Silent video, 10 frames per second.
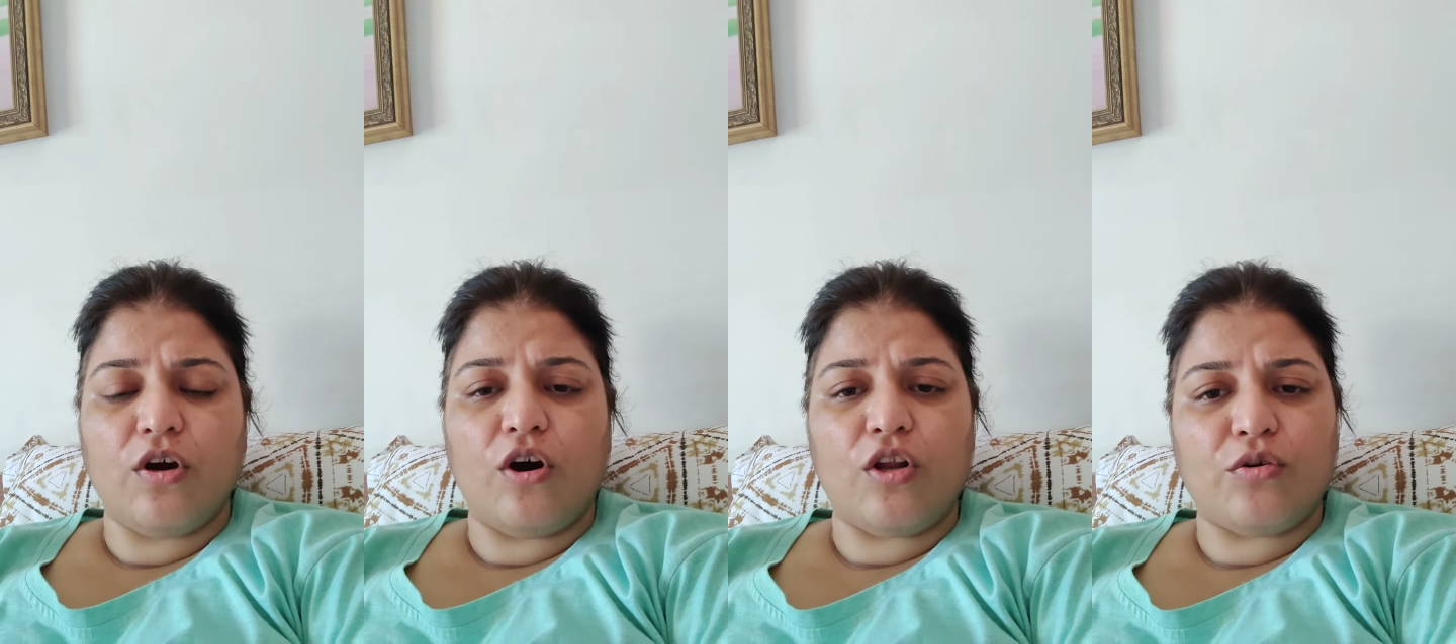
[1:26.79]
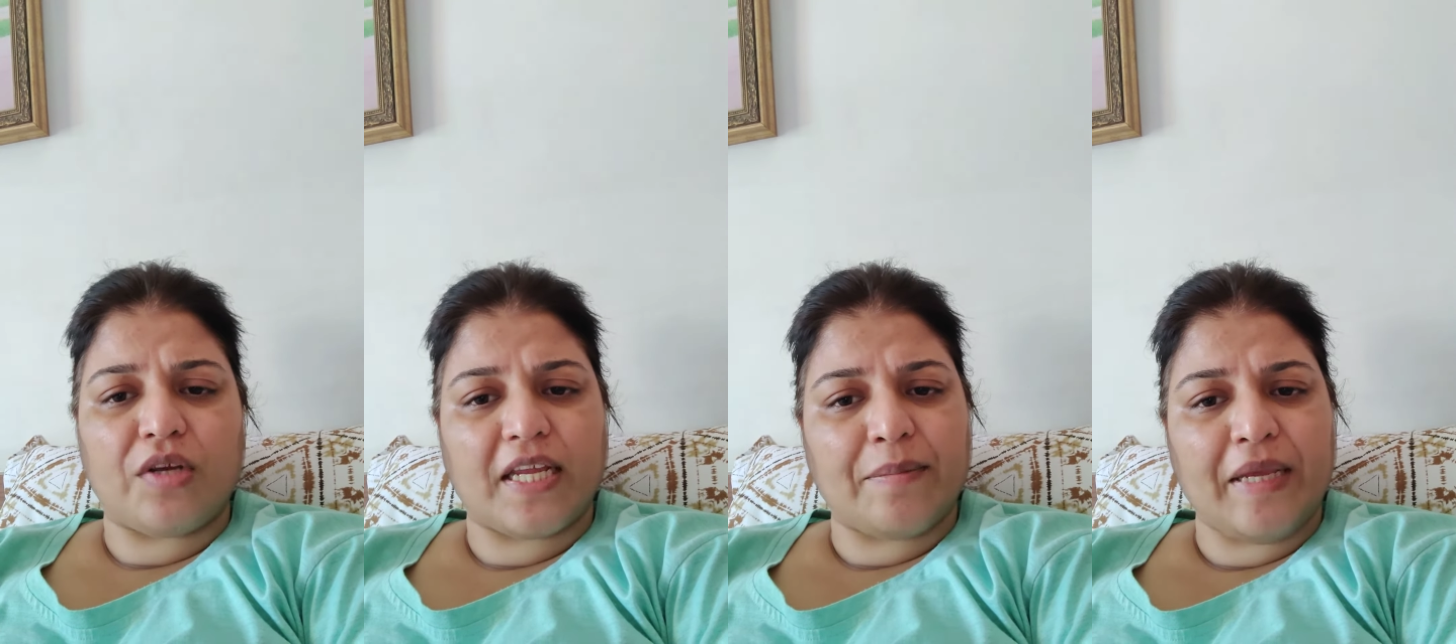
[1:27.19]
or you
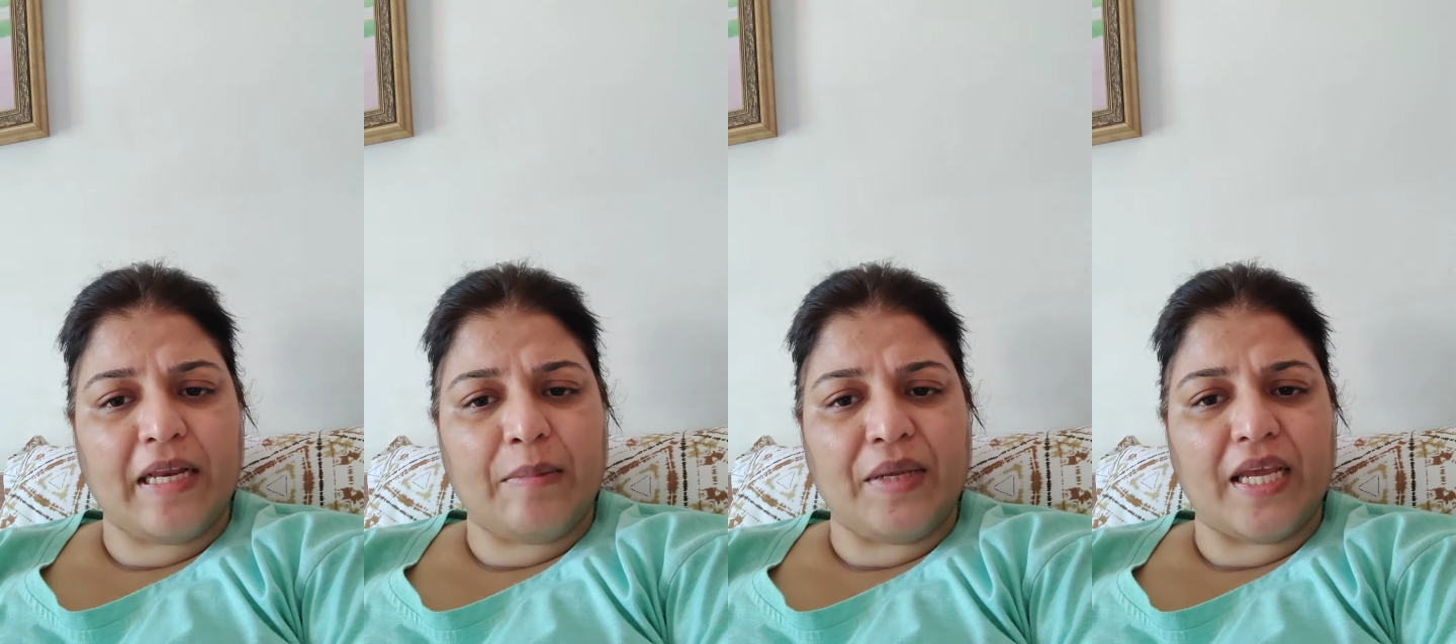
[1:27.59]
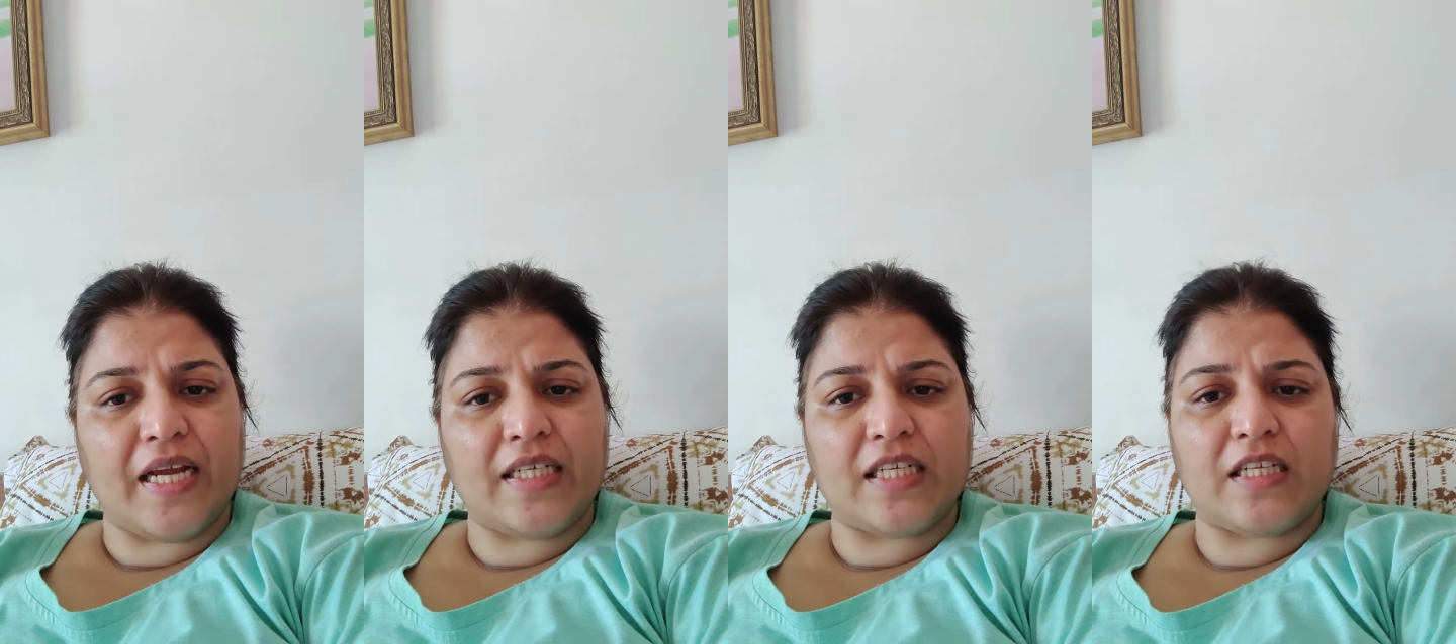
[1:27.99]
can mail me
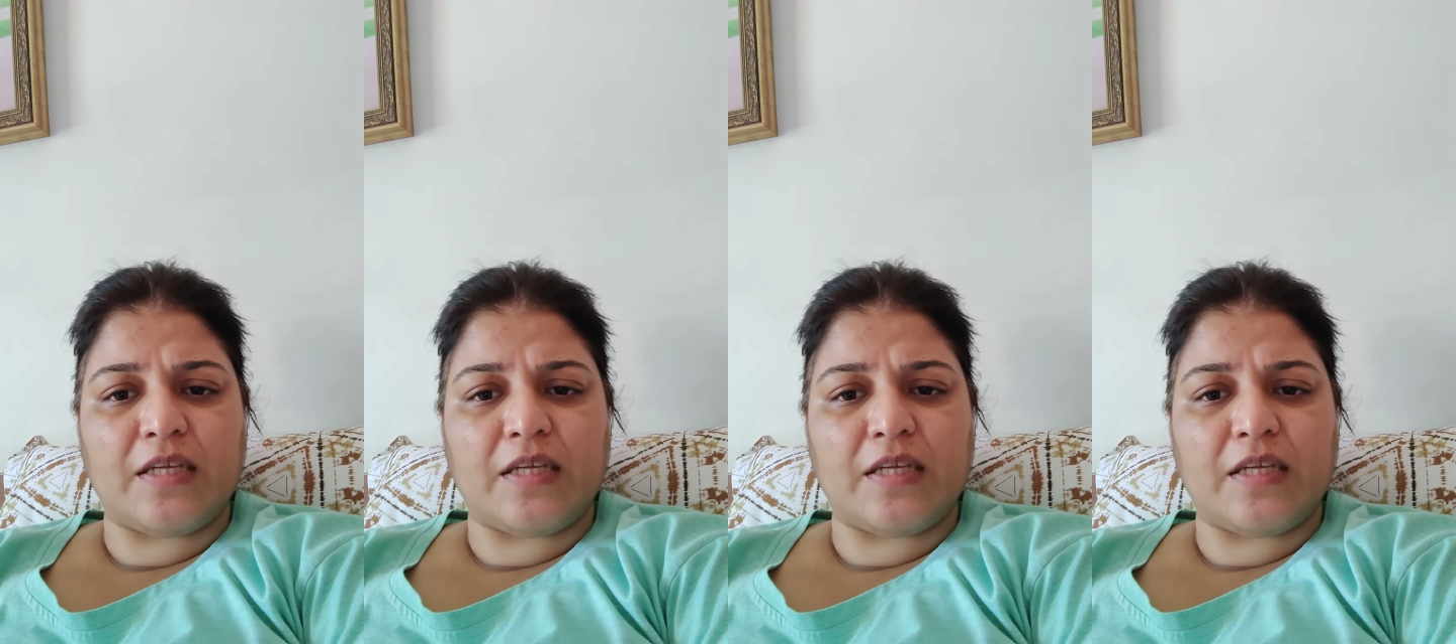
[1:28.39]
at